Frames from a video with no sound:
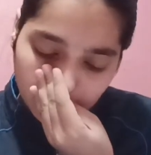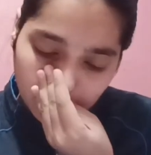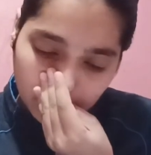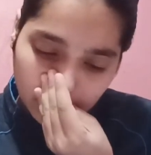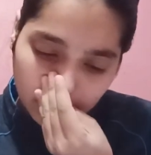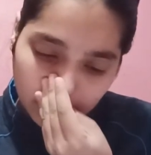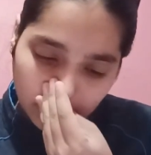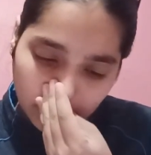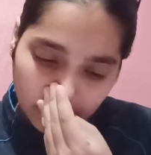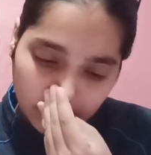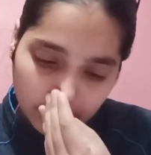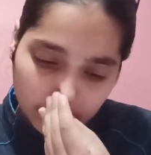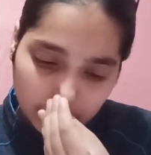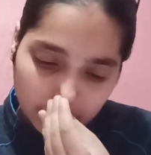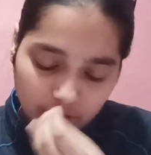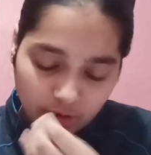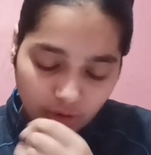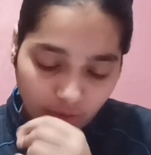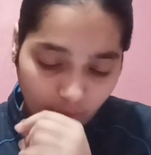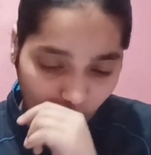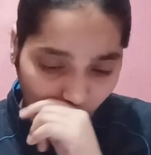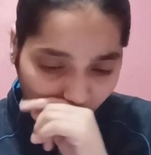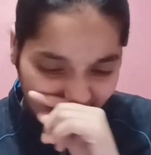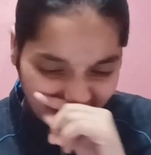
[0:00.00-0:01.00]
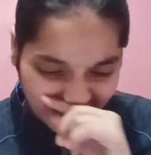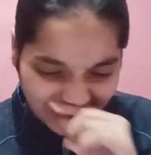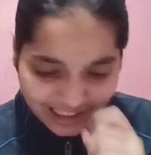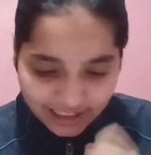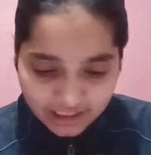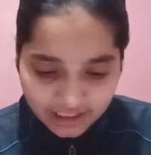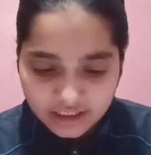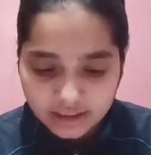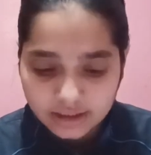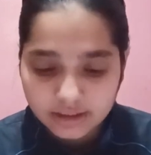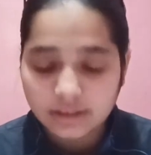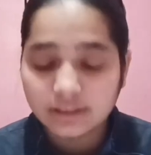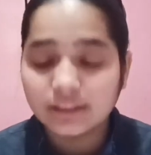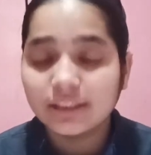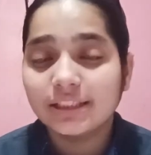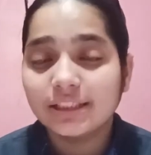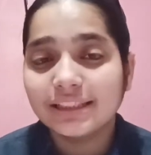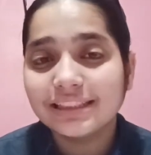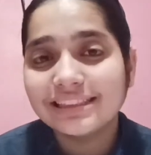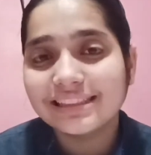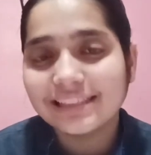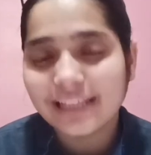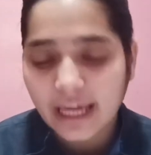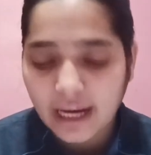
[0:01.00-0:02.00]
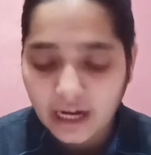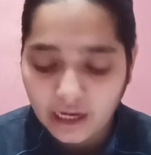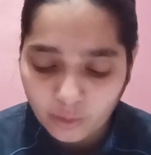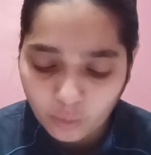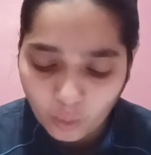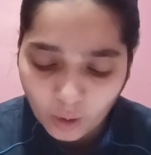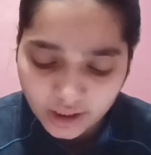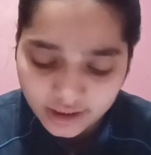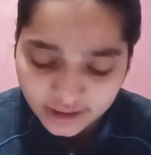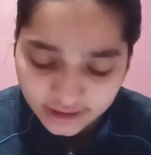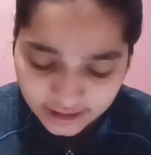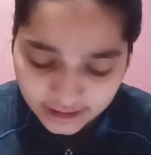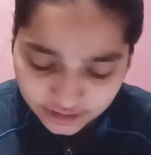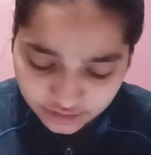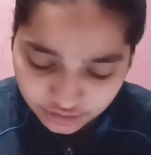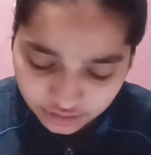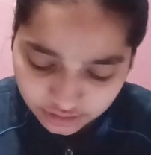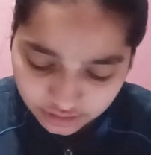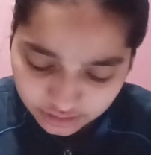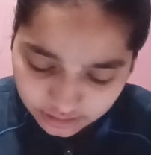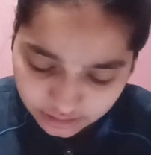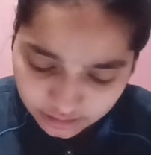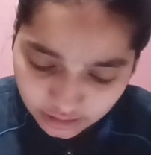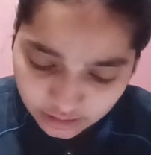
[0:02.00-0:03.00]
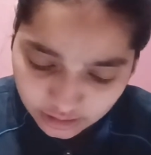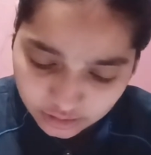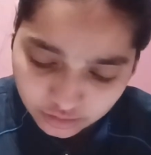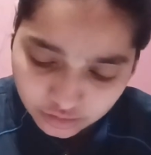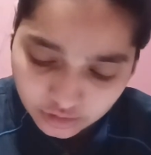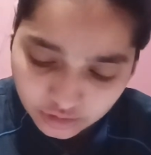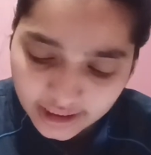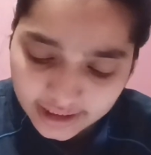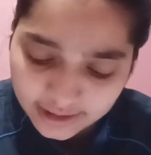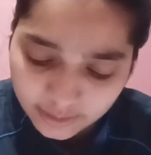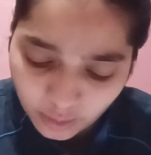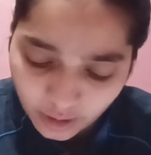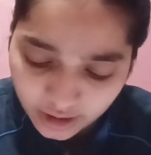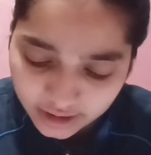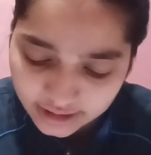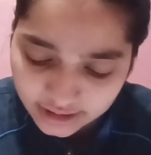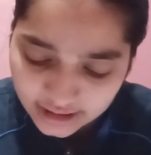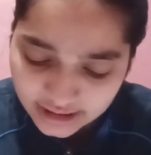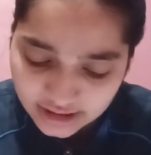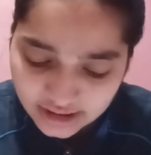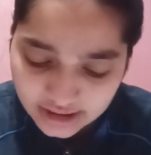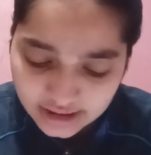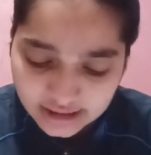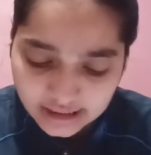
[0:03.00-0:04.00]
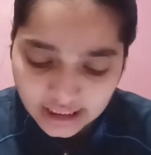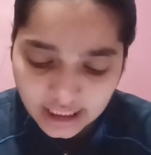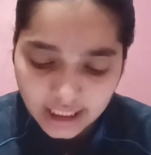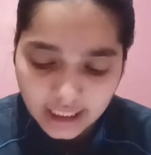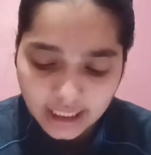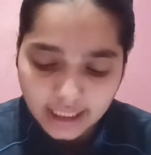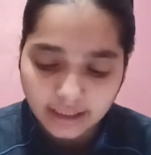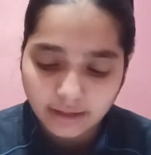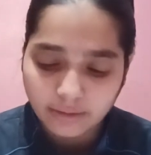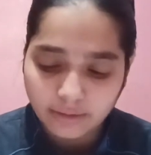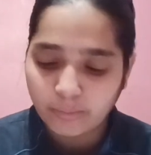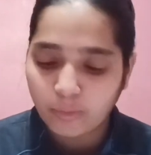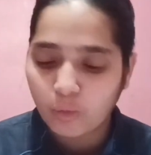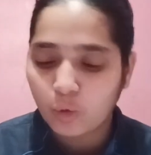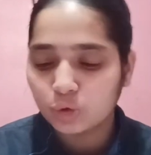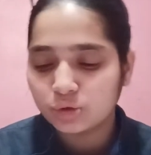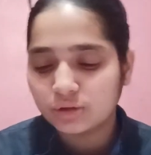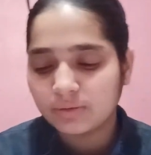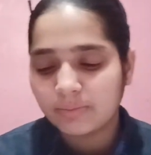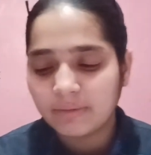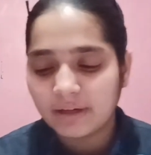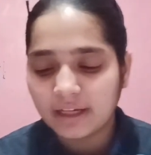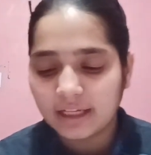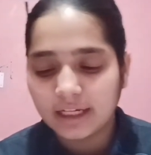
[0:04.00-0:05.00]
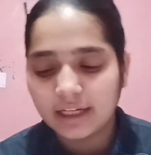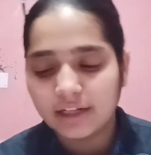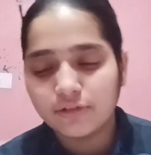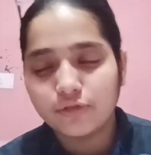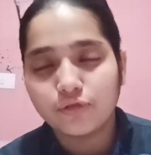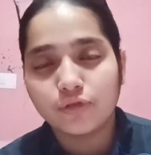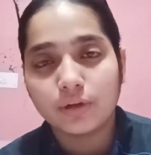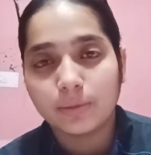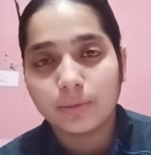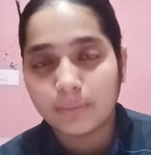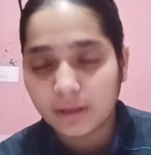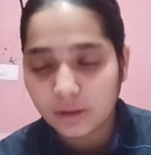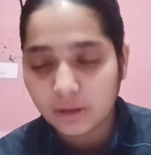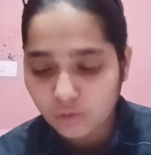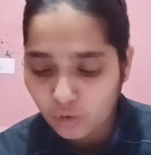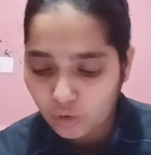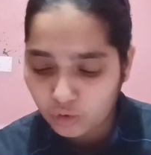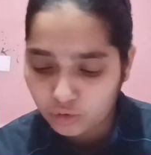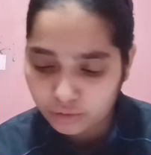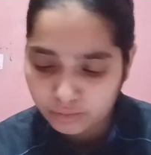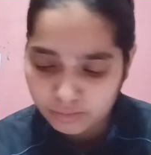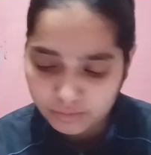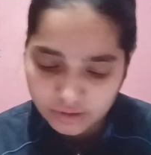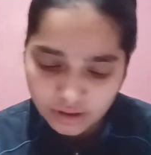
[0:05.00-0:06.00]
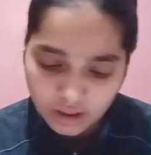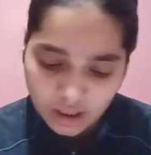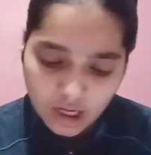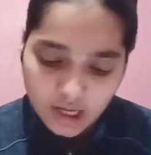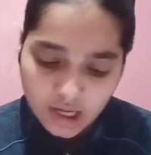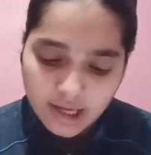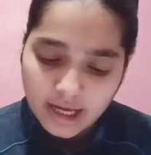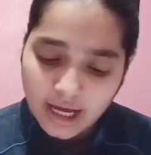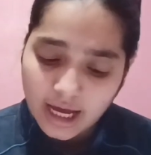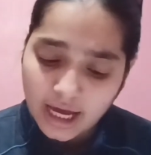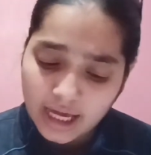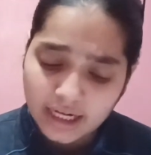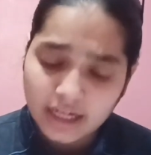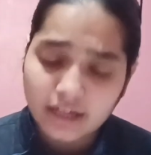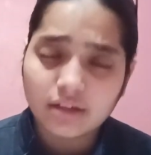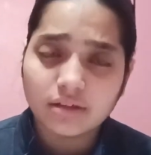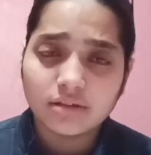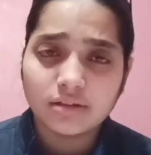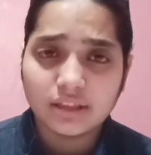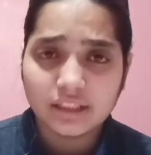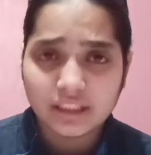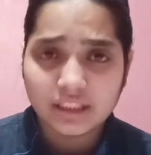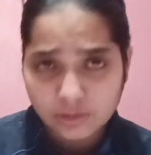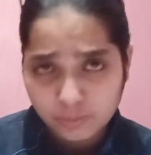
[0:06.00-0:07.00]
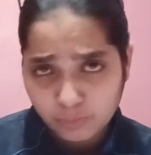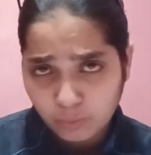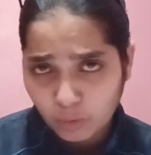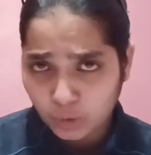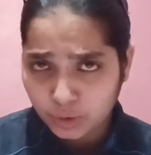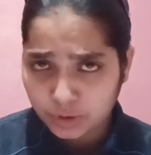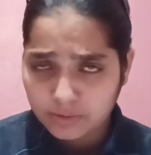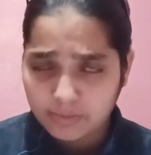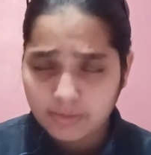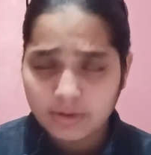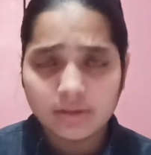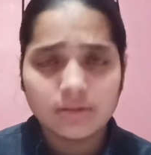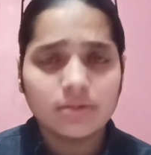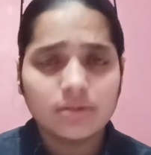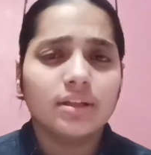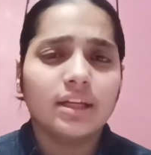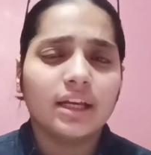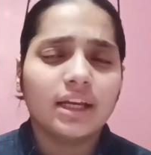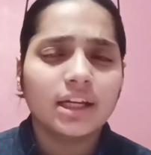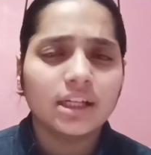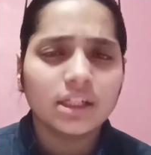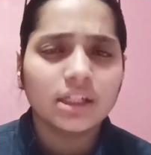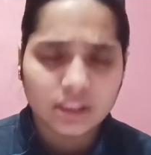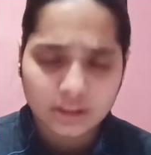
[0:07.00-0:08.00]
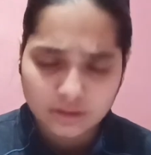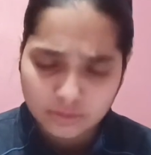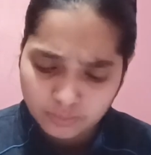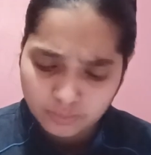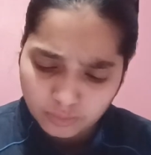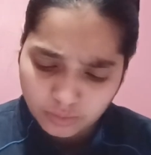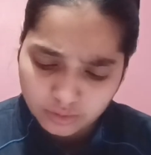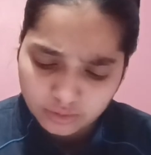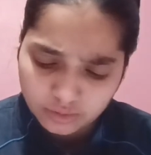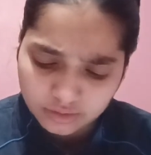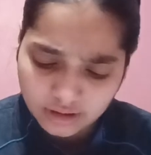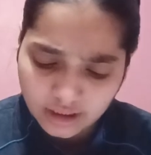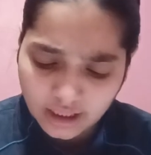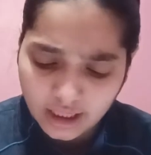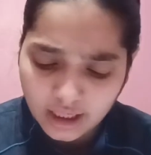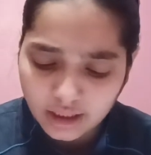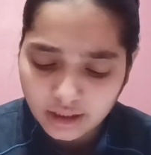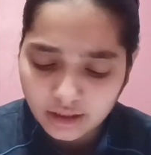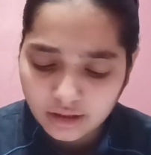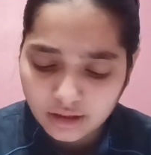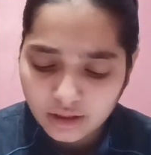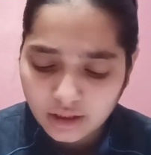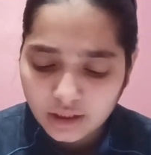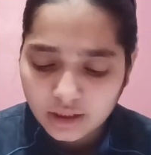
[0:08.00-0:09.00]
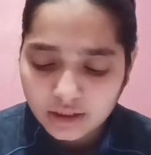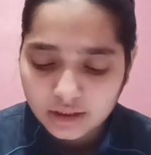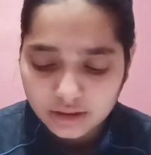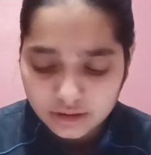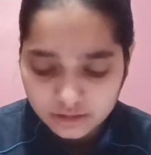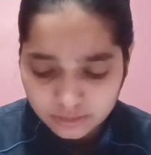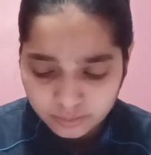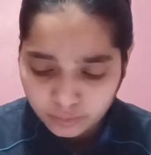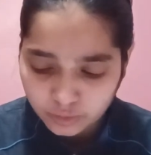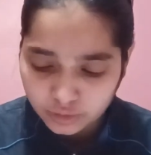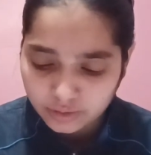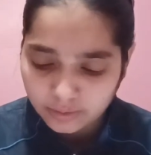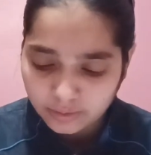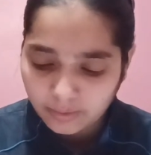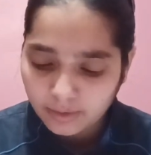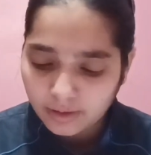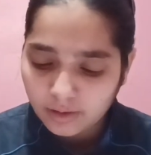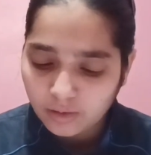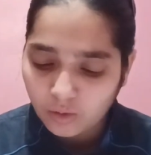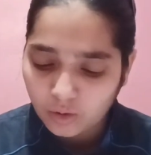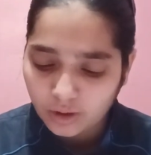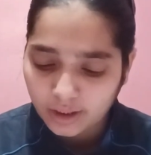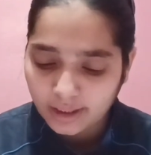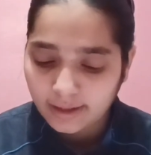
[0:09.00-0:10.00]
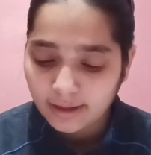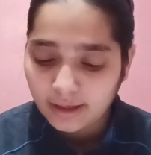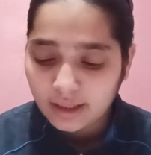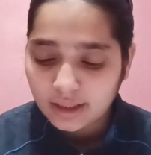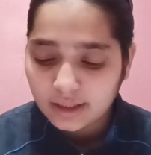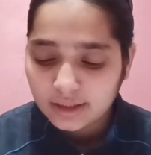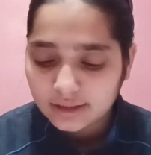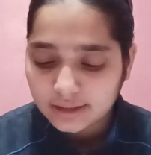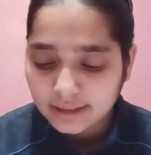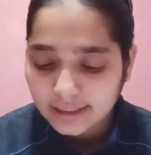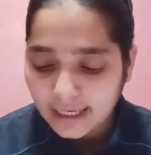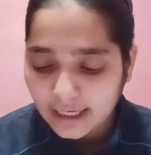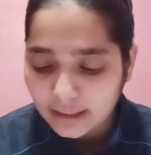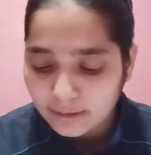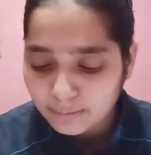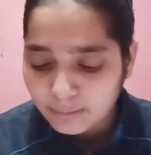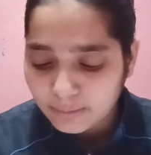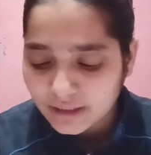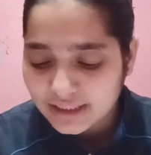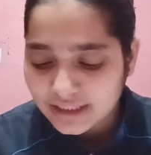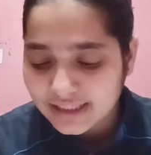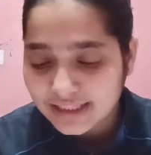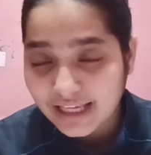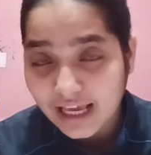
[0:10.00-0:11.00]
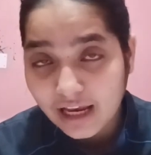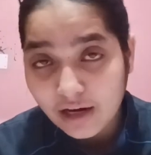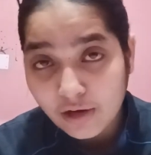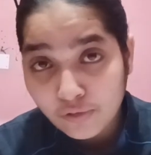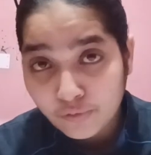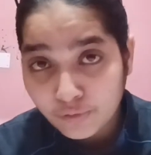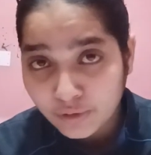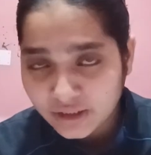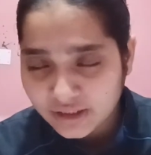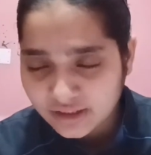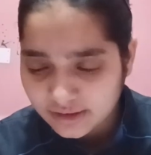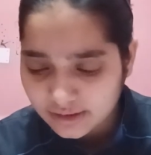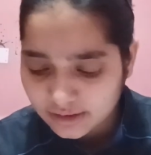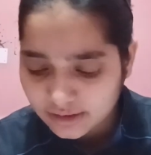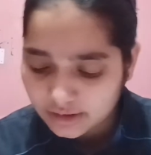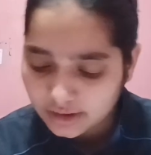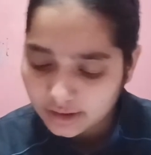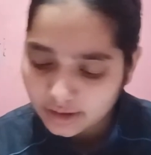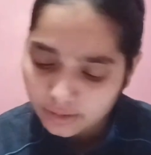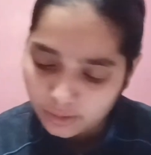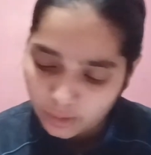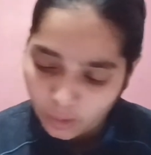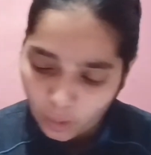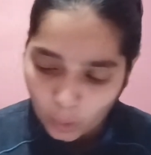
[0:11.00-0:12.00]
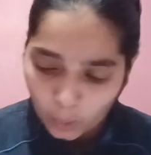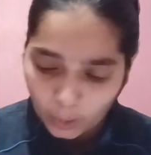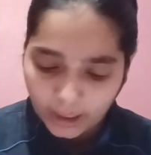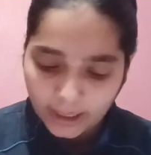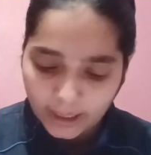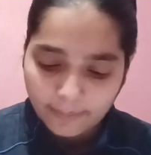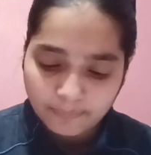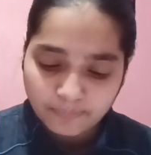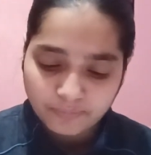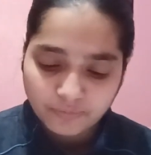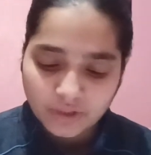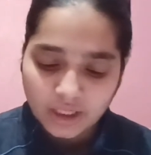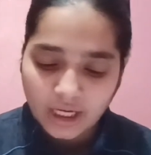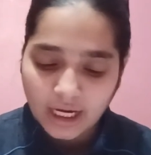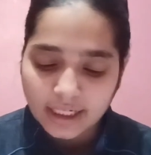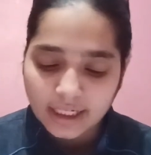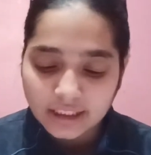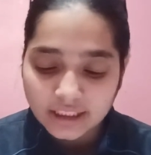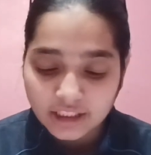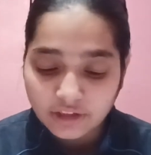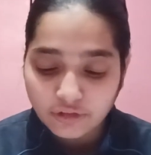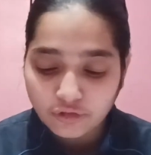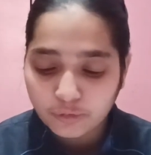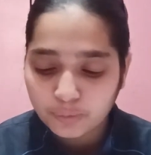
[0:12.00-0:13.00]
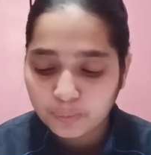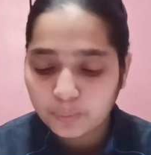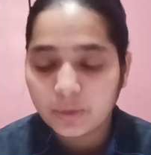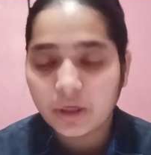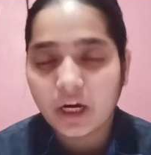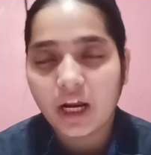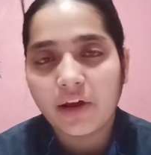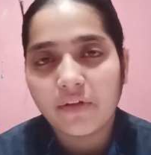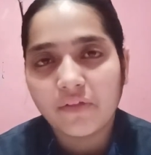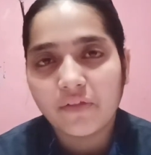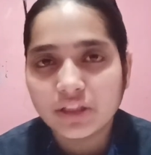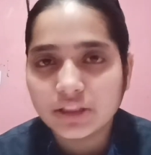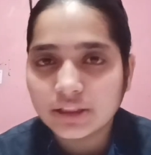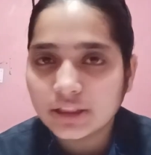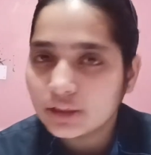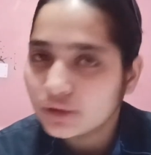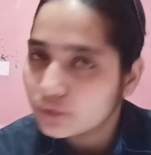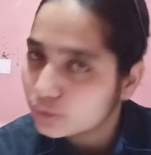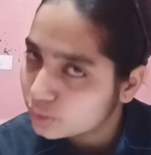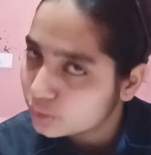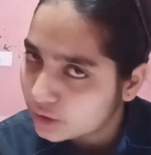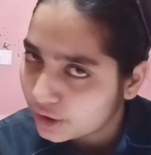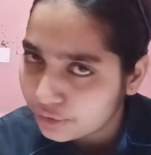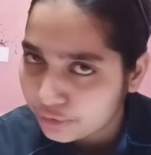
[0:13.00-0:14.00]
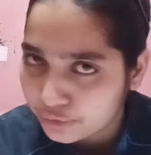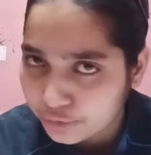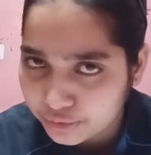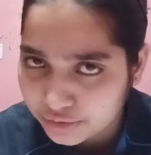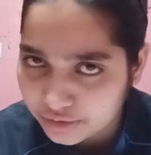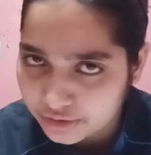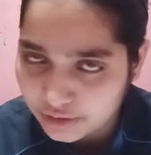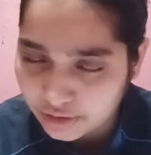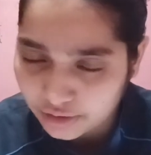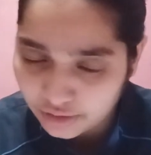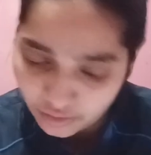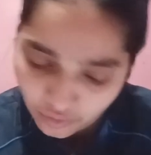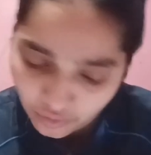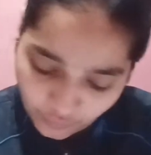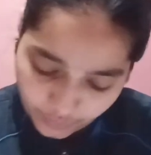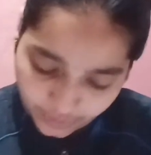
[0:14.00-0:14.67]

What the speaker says: Okay, so what are its advantages? So advantages are like both male and female condoms are disposable. They are disposable. Okay, can be self-inserted. Okay, and give privacy to the user.